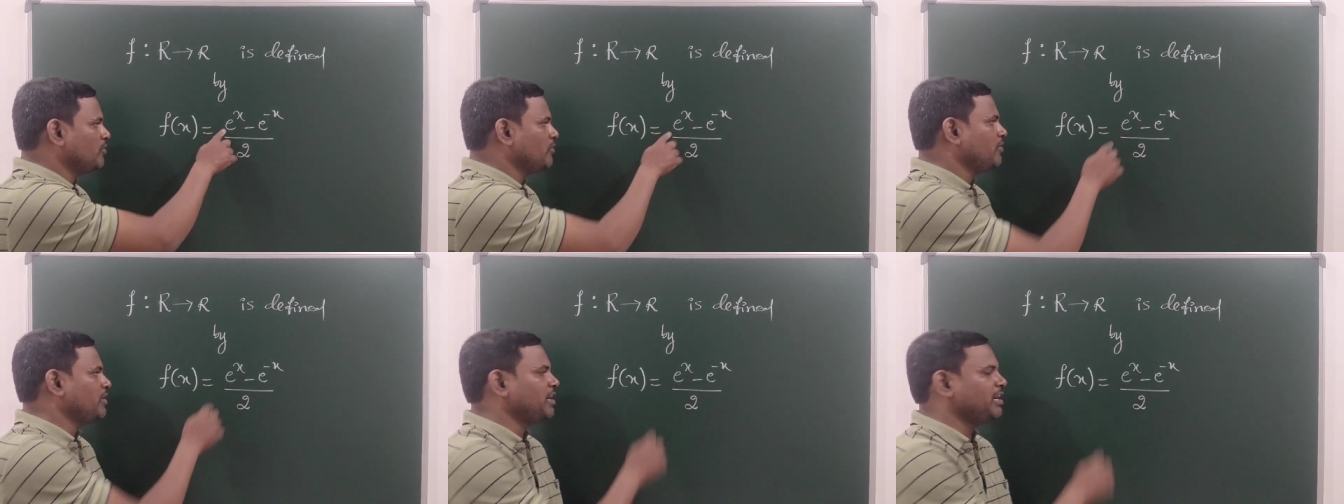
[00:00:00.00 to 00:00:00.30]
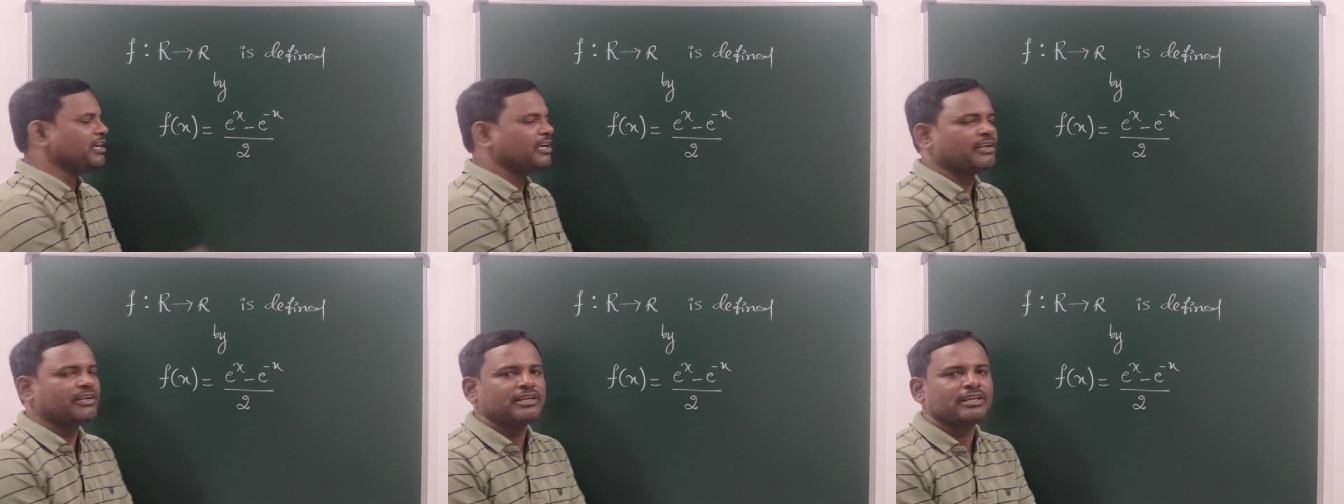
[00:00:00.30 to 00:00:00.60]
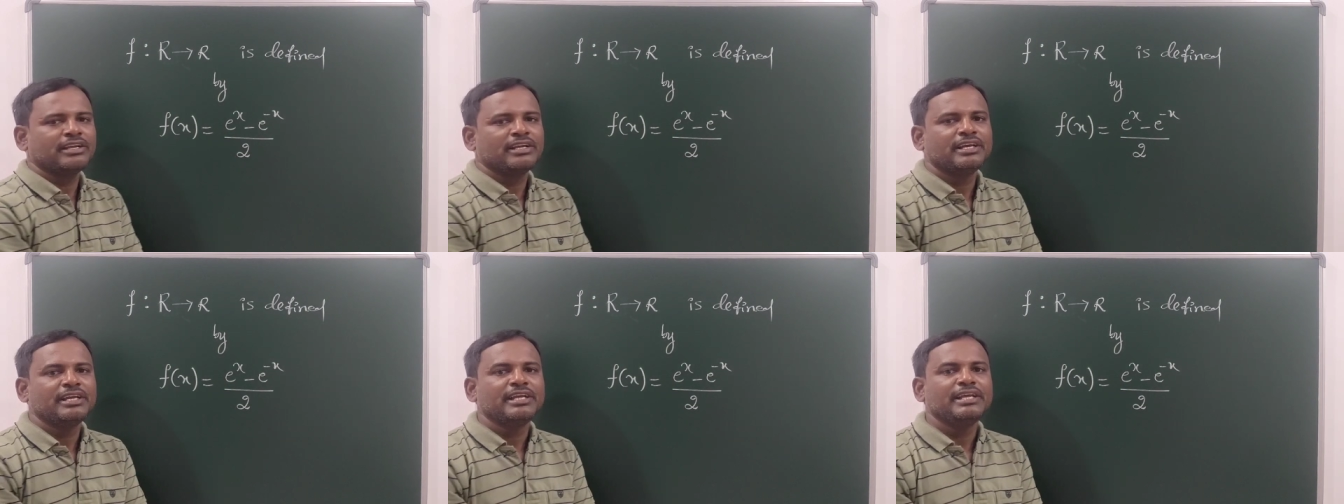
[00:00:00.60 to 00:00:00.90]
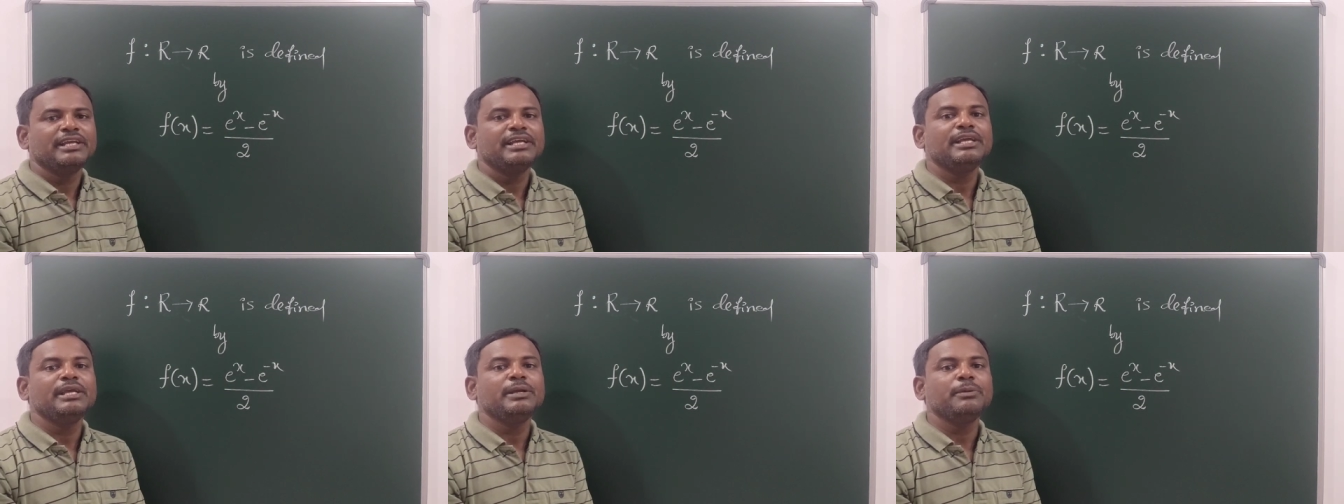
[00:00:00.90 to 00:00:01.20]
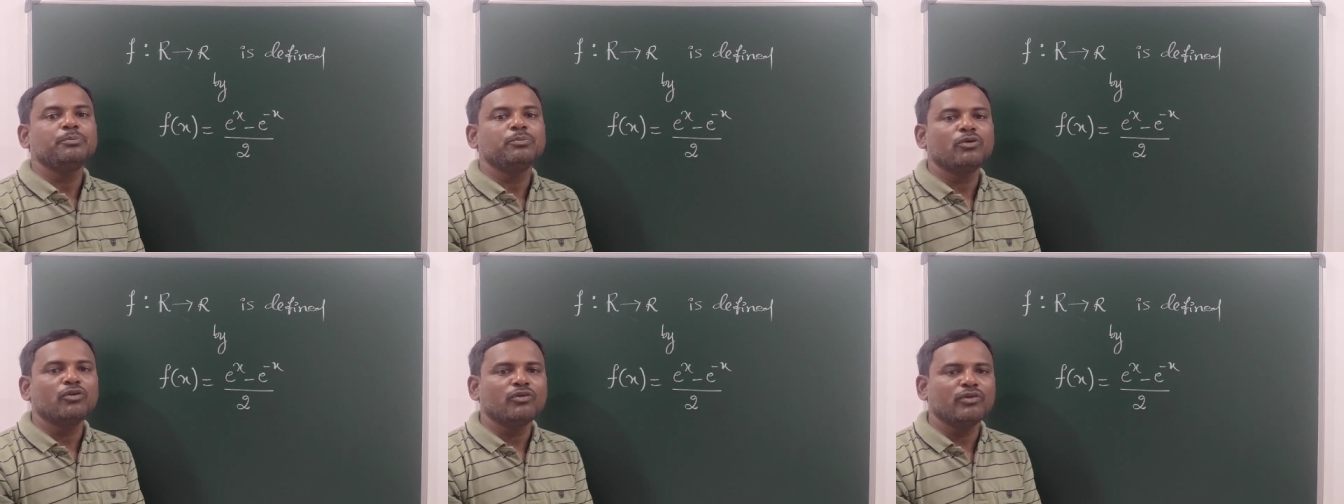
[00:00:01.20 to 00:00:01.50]
where
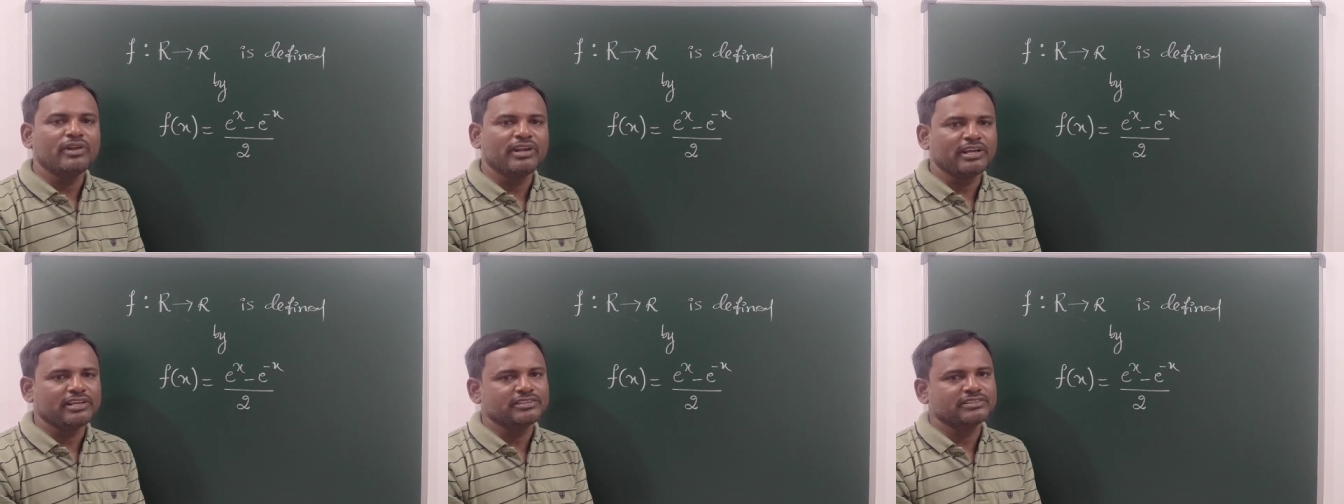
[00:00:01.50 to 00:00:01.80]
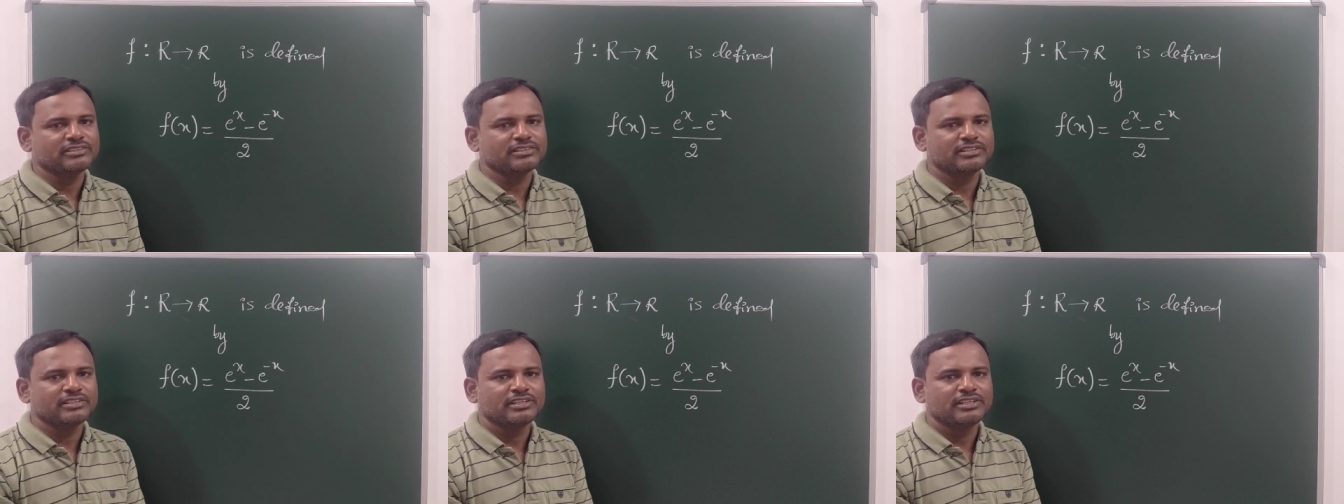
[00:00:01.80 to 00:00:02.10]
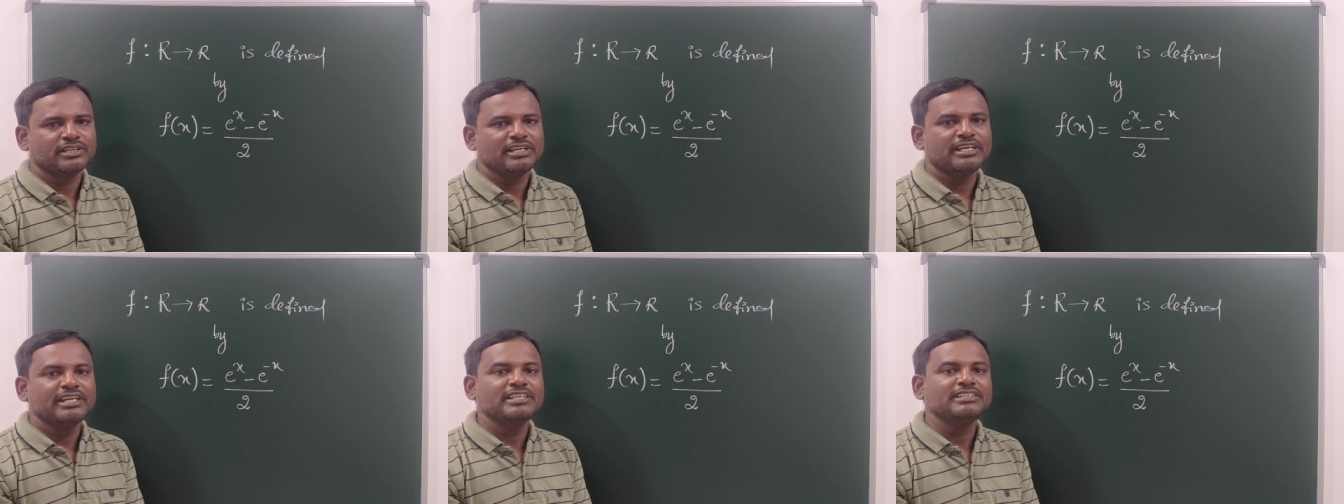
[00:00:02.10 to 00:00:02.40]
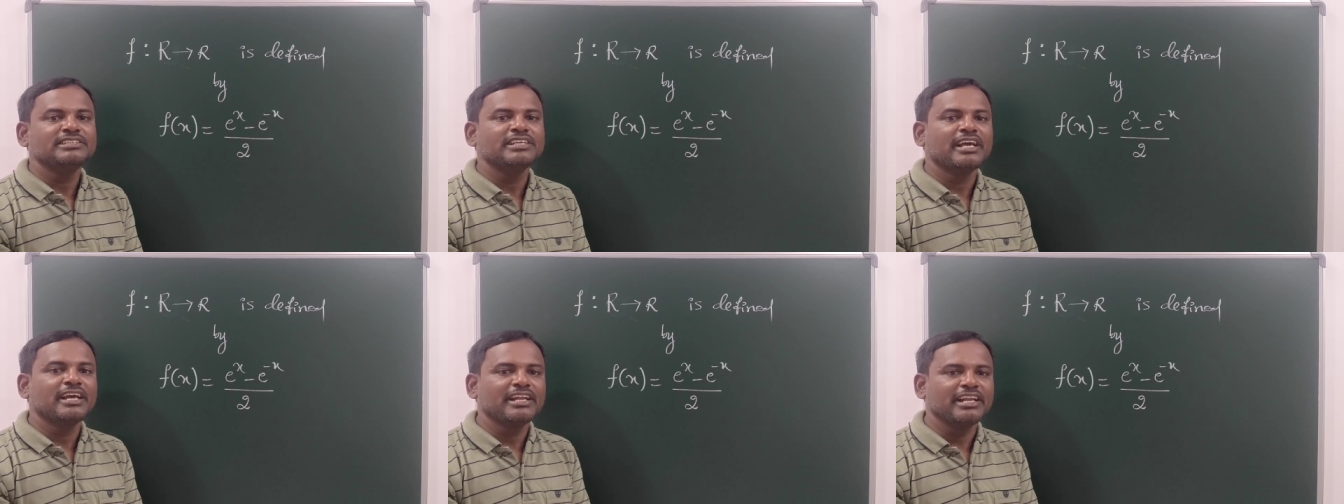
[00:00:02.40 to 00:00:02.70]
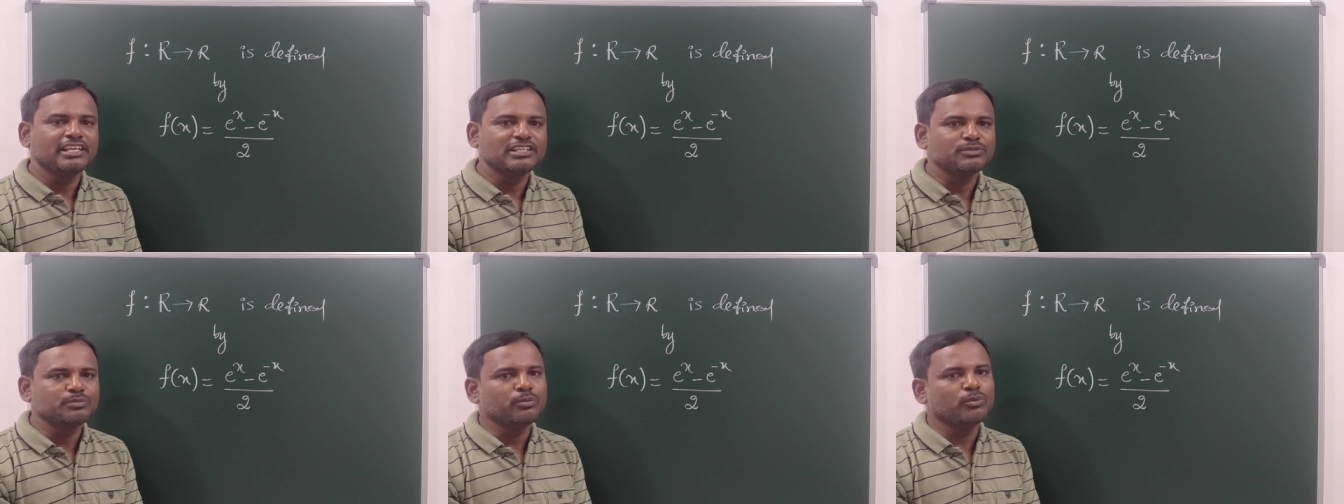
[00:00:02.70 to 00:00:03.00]
e power x is
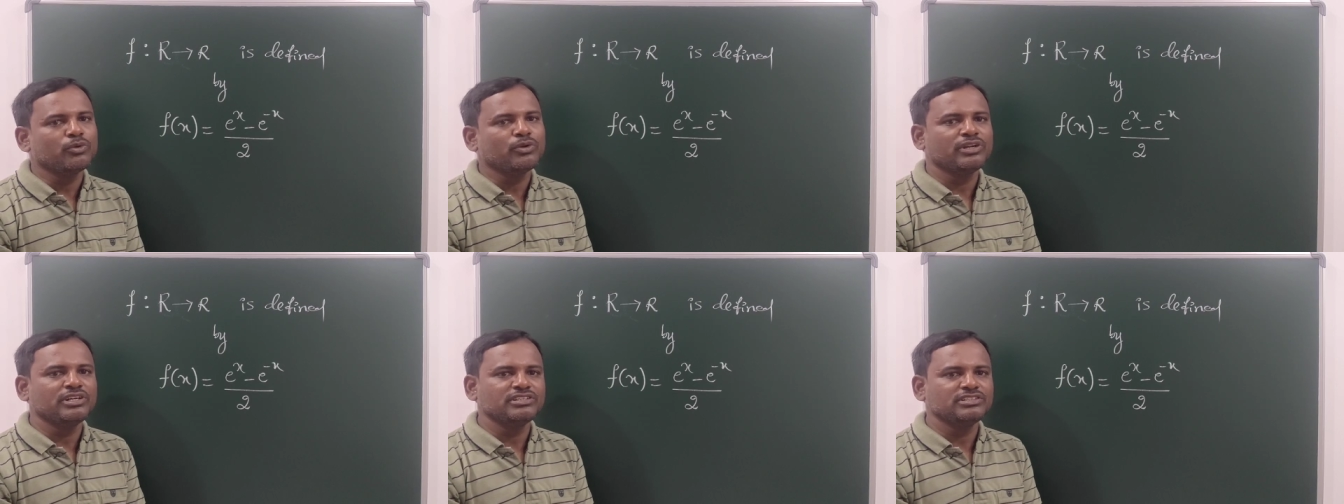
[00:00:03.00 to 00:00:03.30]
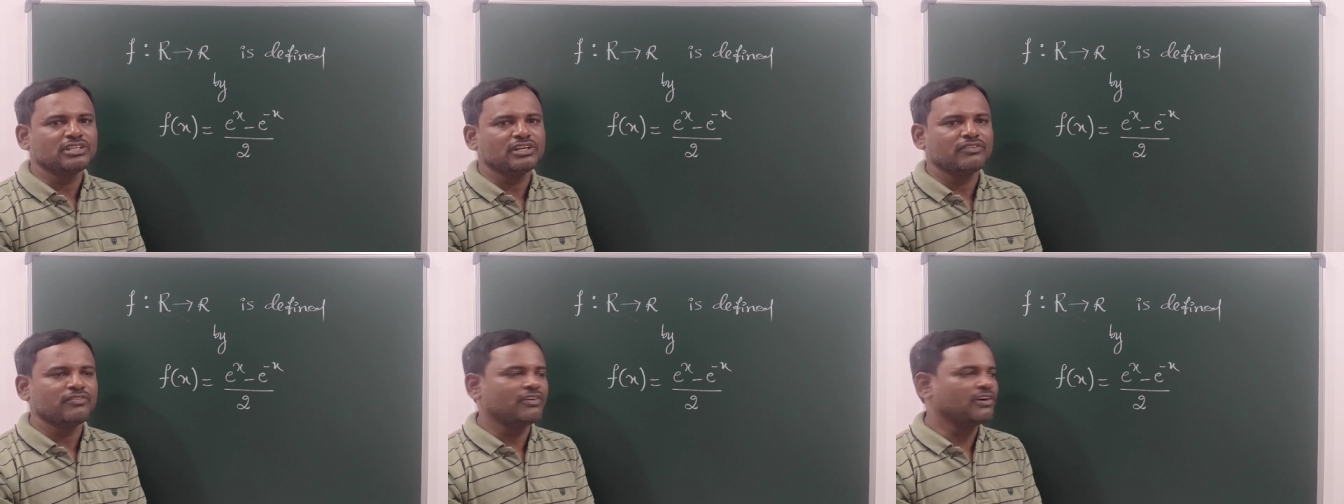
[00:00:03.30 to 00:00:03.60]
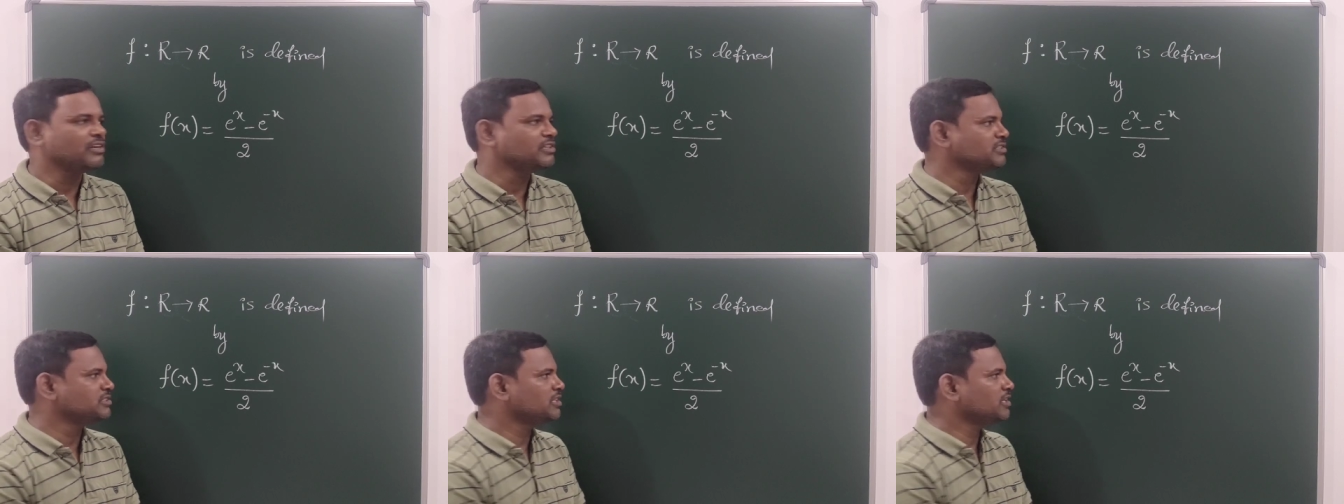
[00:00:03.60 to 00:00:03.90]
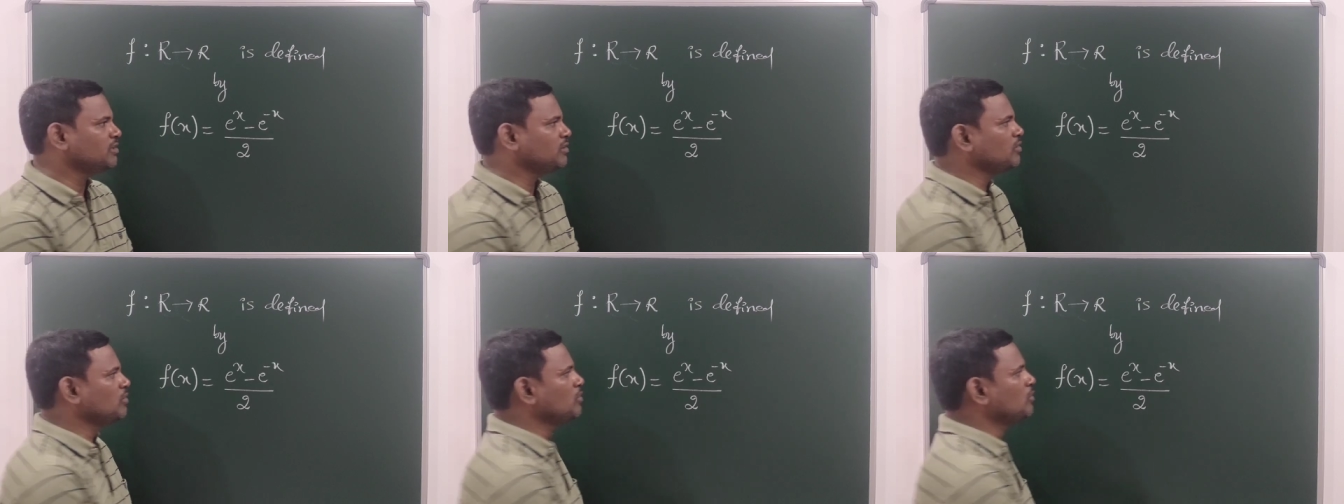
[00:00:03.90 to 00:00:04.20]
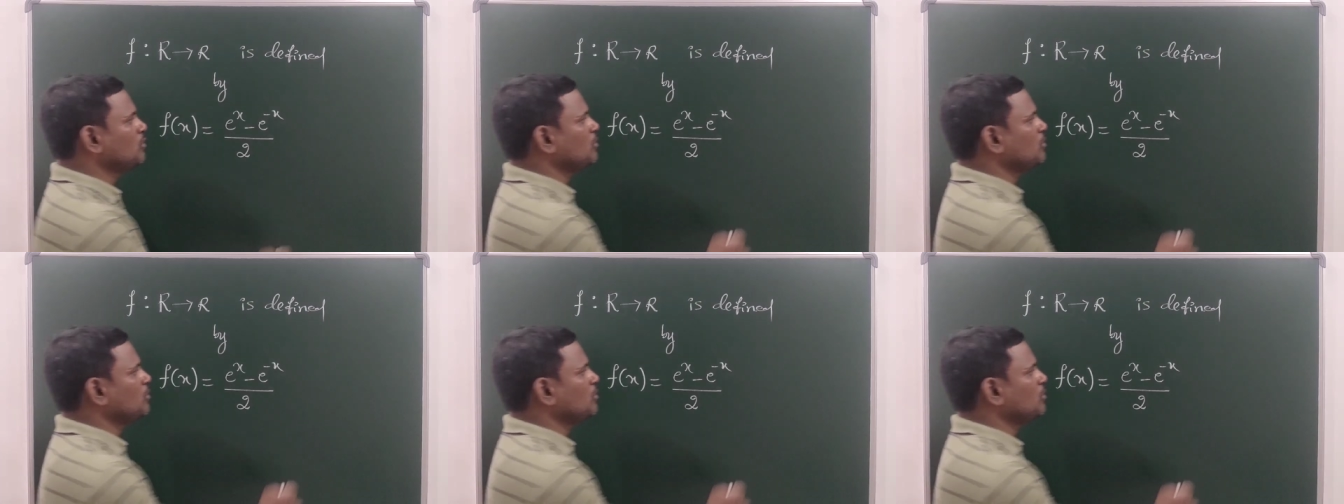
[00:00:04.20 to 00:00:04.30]
an exponential function,